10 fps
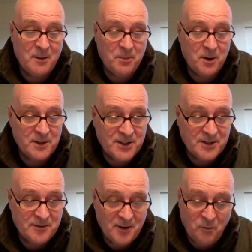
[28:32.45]

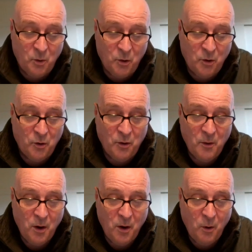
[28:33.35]
implements of war
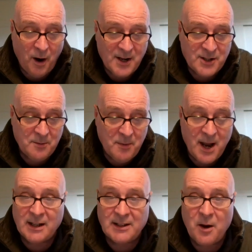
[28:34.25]
were actually
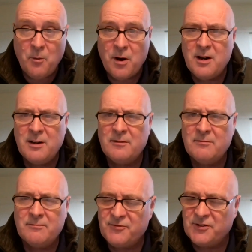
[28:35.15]
made, they weren't
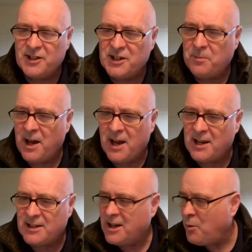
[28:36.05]
for
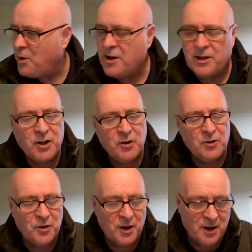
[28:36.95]
displays, they weren't
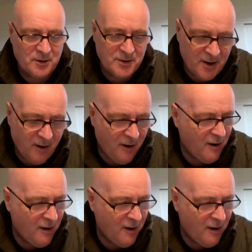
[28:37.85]
curios.